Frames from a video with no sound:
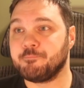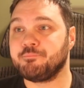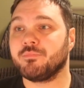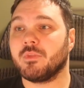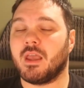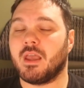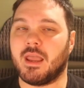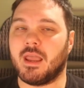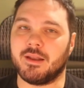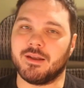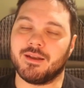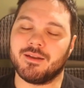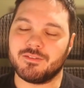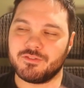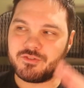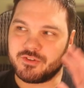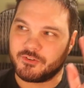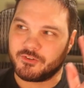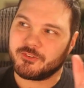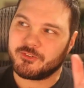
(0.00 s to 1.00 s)
And
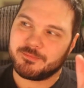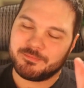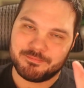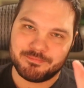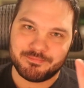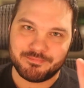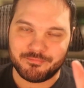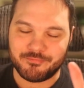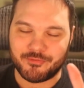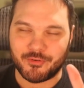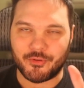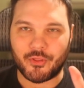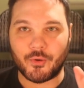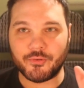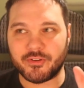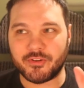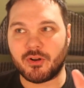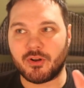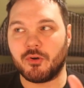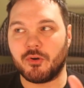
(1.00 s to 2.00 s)
just for those
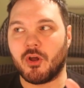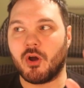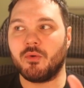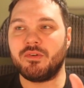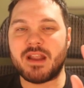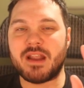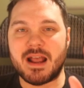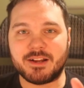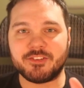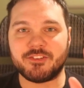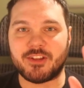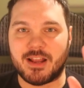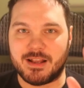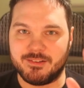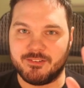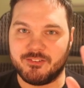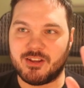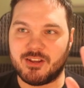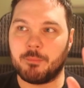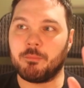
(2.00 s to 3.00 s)
that don't know, next end
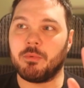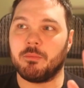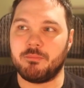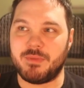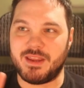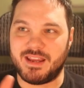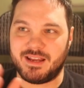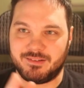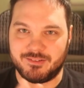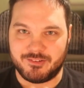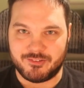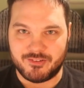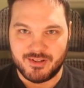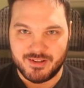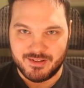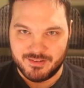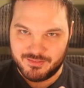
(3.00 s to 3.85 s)
step means